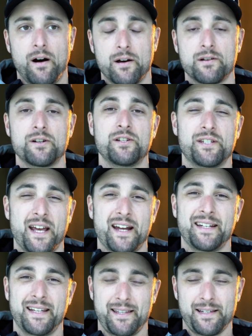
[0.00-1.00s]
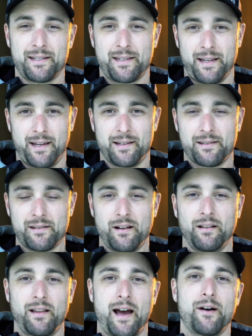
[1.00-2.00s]
Understanding these things
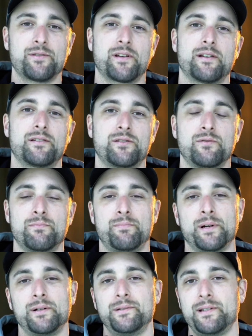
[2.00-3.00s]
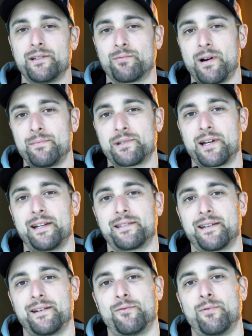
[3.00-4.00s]
allows us to build these
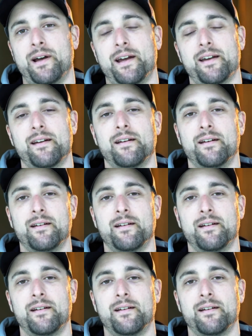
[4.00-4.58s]
websites in a way